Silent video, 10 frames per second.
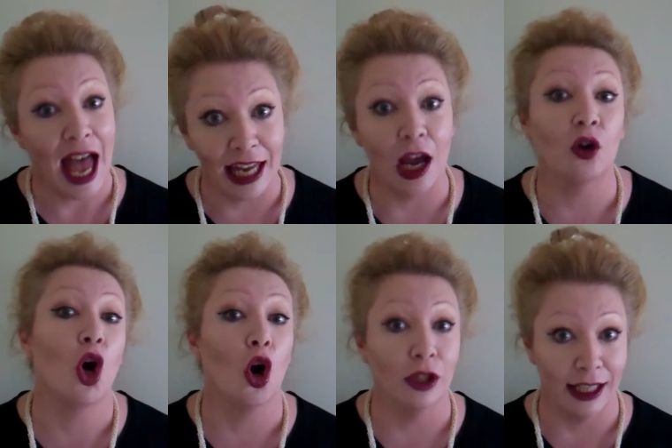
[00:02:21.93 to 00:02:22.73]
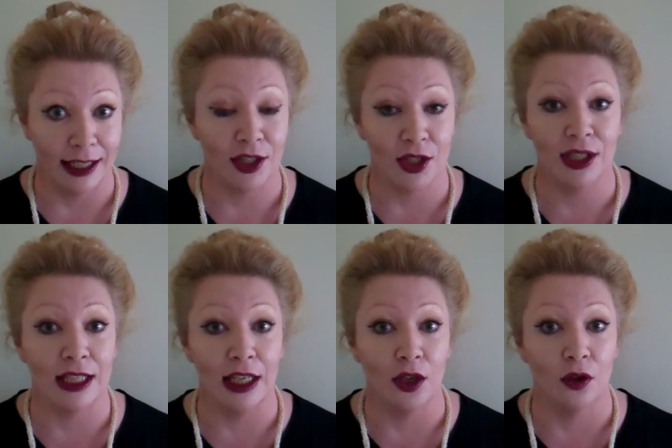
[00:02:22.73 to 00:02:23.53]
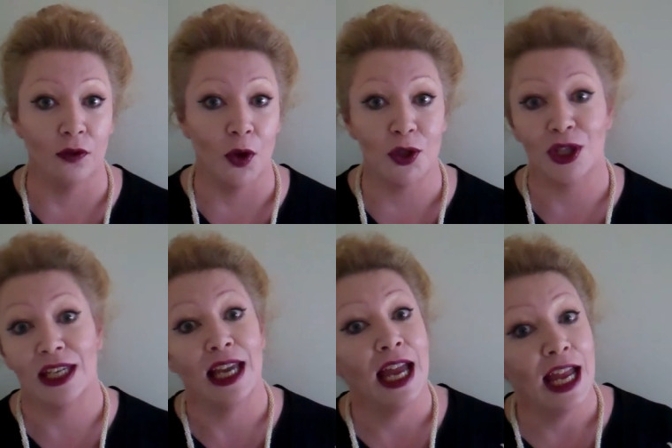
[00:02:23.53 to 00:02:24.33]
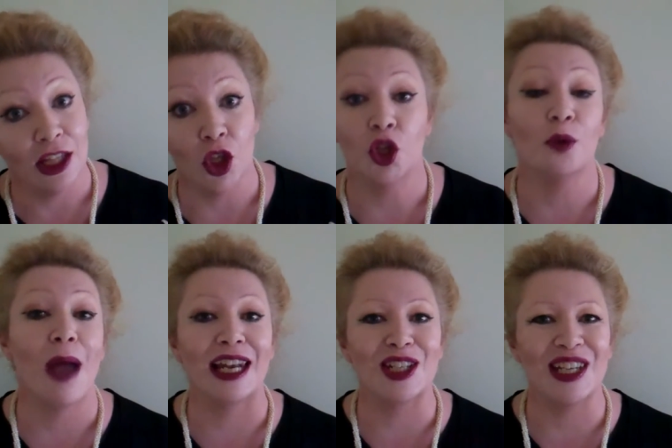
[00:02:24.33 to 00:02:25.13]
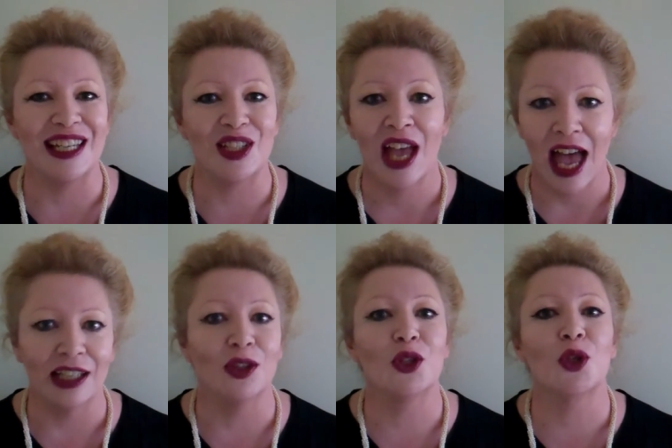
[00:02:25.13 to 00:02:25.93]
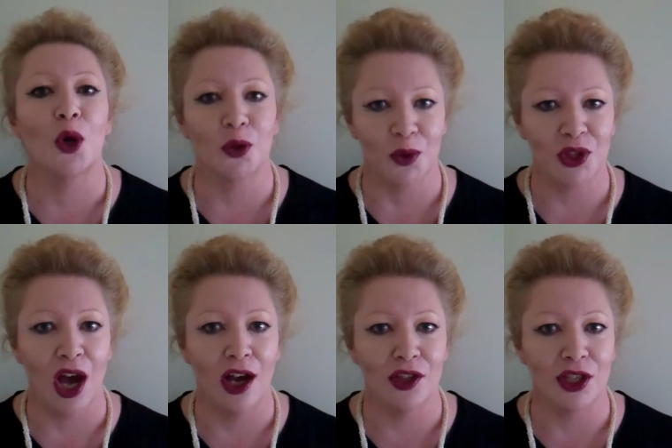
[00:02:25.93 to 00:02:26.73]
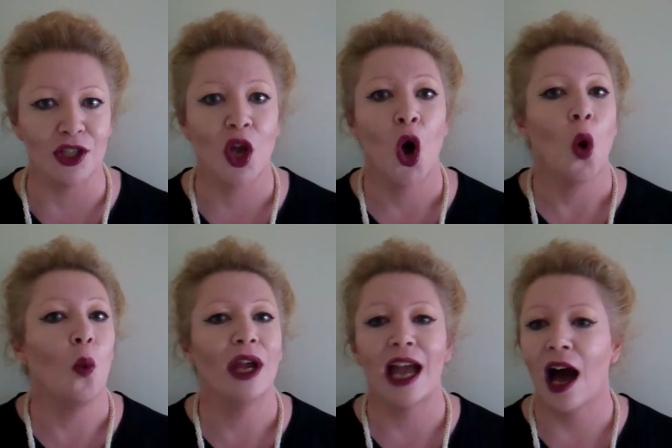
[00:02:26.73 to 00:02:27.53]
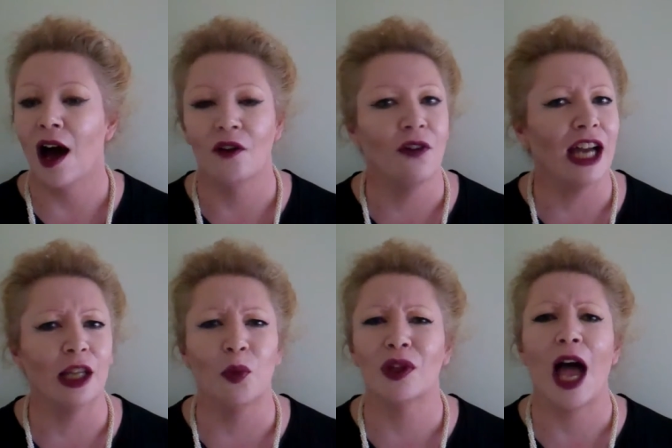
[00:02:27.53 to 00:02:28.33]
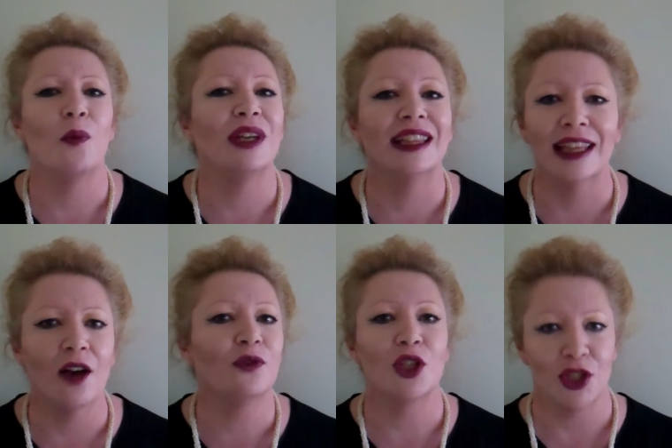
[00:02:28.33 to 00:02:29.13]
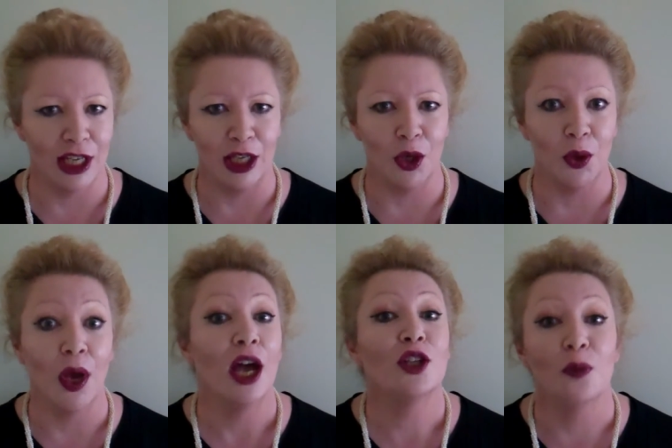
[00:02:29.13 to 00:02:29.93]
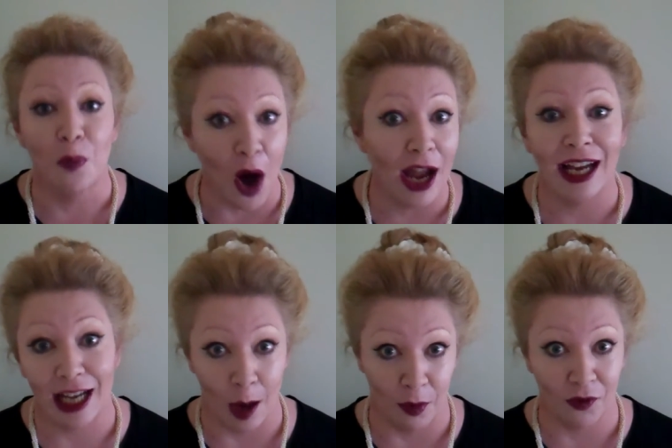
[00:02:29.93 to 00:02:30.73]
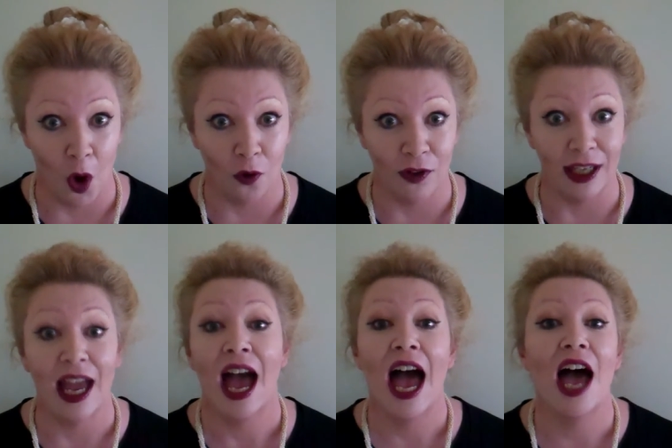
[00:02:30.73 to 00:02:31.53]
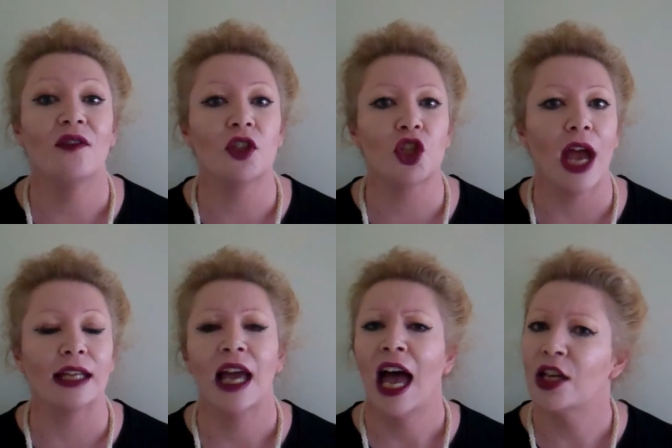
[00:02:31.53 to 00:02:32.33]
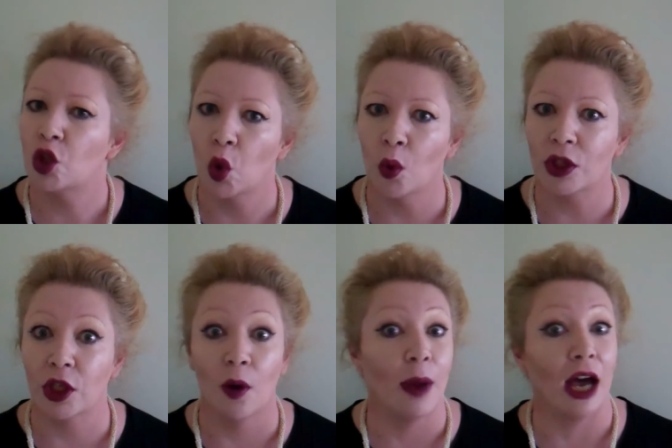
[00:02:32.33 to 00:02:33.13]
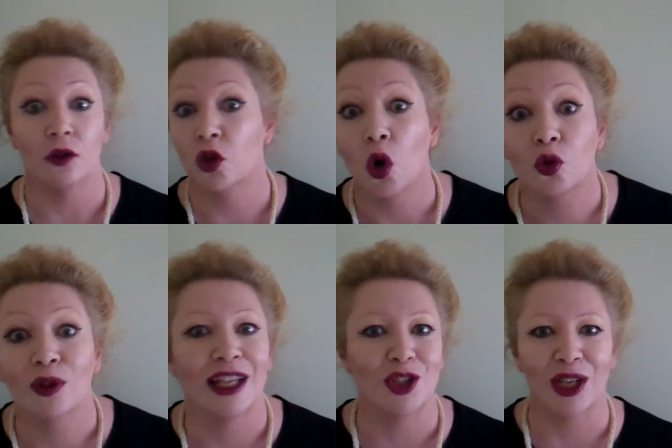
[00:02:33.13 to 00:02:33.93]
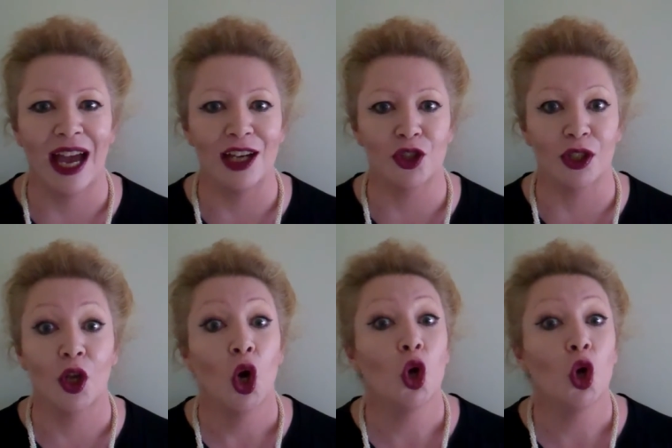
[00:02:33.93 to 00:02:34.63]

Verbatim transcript: and our colleagues at Sydney University in the humanities and in the social sciences, we are available and we'd love to see you to buy a cup of coffee, have a chat, and talk to you about doctor doctoral education,